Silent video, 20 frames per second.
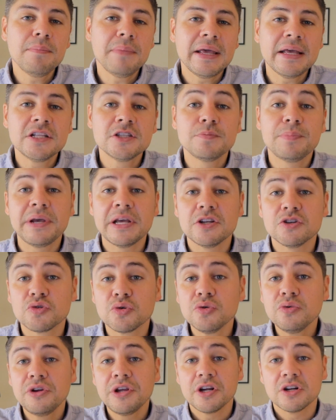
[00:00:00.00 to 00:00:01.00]
means being
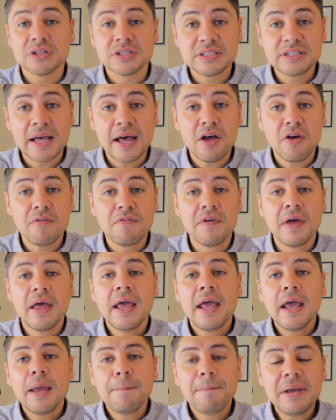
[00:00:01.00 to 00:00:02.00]
true to yourself
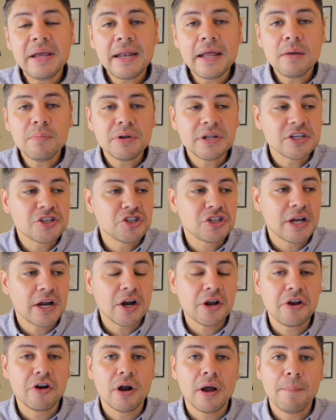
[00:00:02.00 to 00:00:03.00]
and being able to share
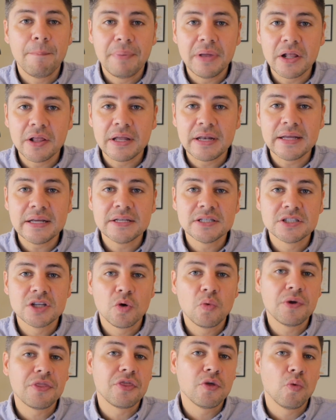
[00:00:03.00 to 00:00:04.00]
your abilities
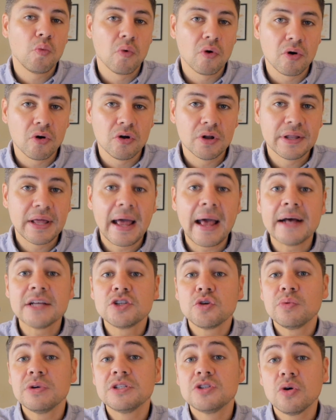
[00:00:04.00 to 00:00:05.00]
with the world. As
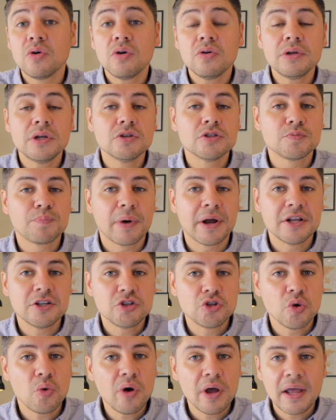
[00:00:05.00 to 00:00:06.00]
a result, you spread
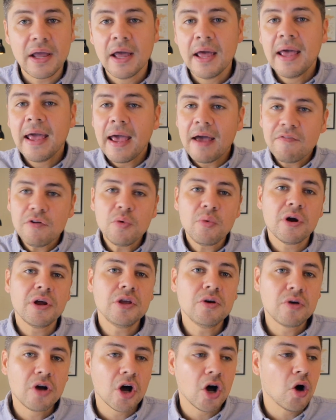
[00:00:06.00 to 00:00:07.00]
joy everywhere
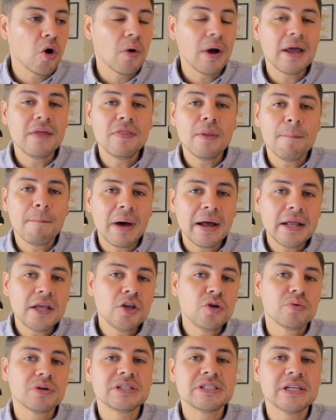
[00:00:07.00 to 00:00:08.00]
you go, and the money
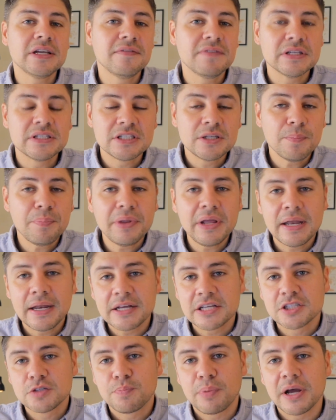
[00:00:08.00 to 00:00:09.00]
you receive is simply an
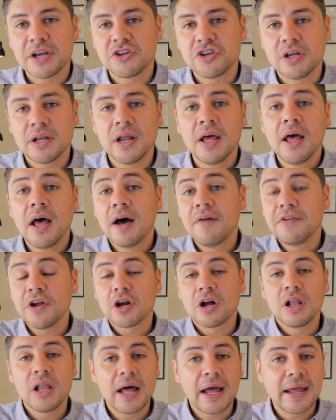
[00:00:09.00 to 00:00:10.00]
expression of your
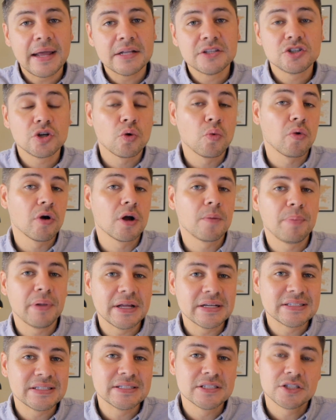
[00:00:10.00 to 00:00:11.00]
clients' or
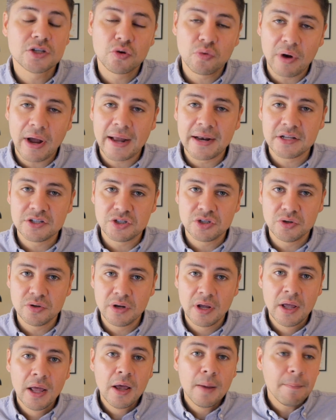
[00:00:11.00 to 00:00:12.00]
workplace's
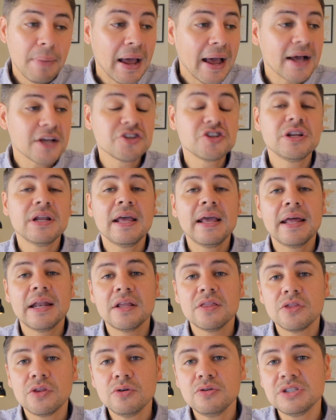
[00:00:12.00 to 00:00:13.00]
gratitude. Passionate and
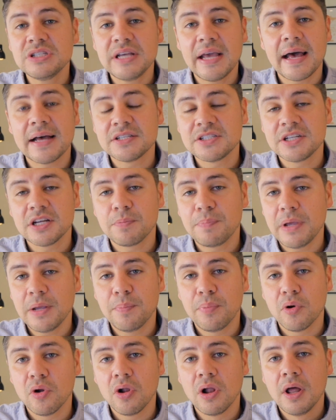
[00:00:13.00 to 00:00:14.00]
enthusiastic
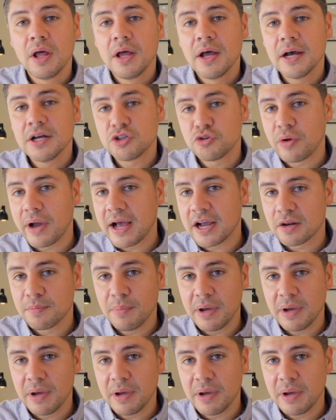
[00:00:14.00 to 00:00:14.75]
people attract